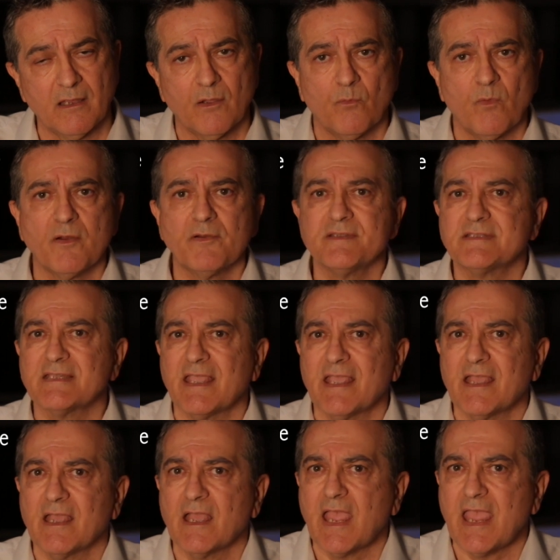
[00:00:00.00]
whereas
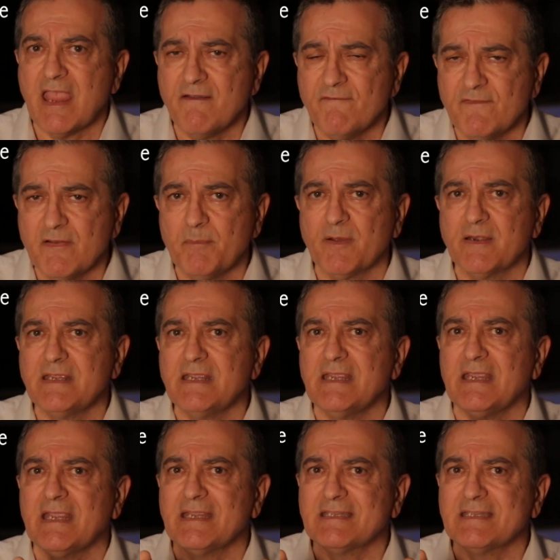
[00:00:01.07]
everybody